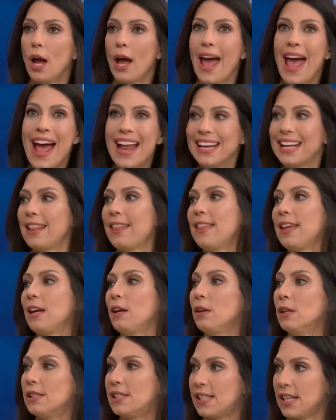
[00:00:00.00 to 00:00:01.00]

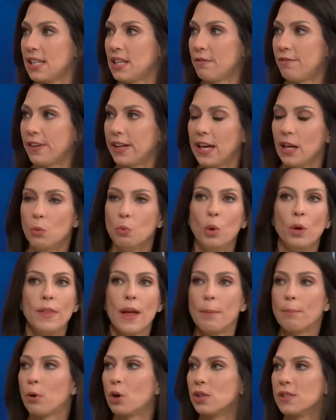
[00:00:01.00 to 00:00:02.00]
anything significant? Will
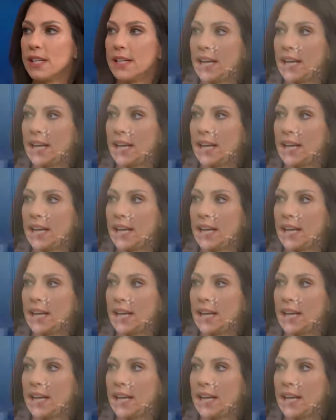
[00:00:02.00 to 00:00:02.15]
that person